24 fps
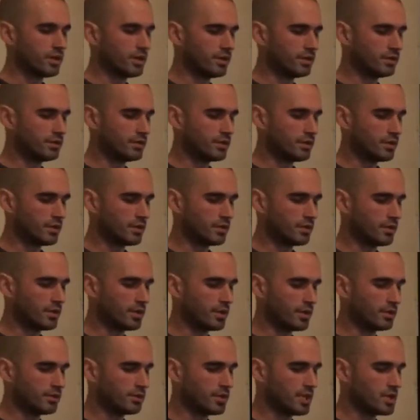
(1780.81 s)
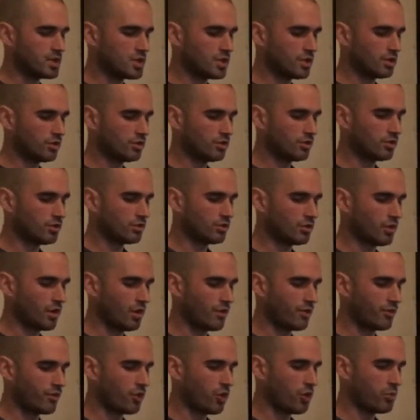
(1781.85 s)
It's in the teachings
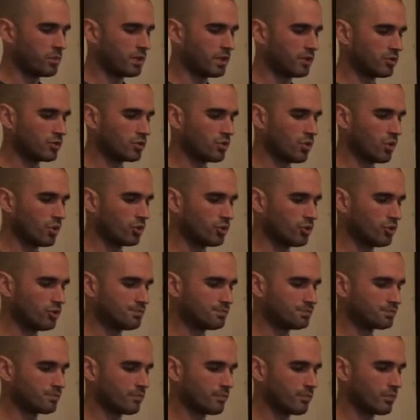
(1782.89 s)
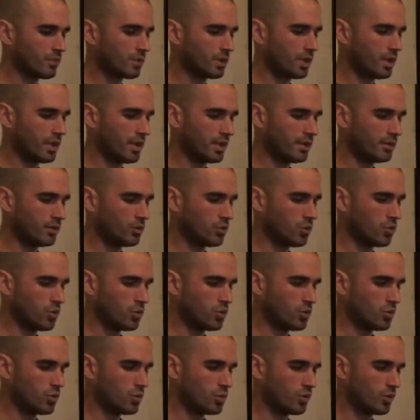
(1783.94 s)
of Homeless Kodo, and
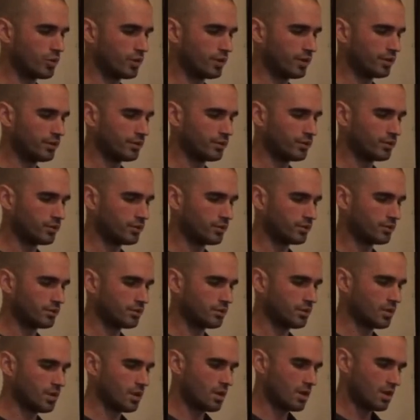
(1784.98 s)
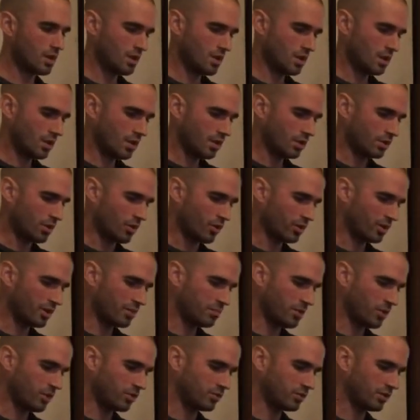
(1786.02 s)
who is talking
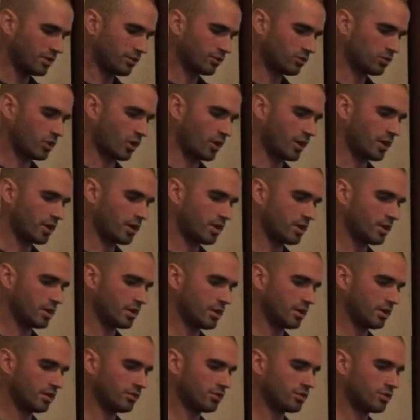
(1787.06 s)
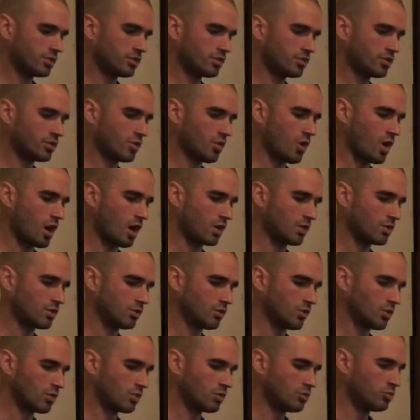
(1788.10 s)
about this story here is Shohaku
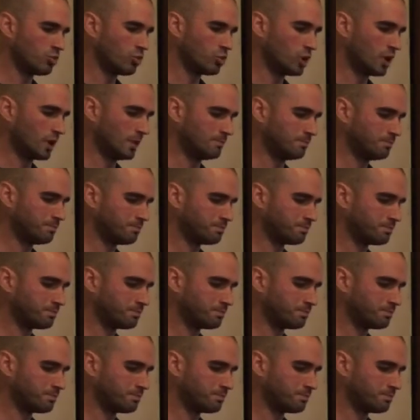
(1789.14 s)
Okumura.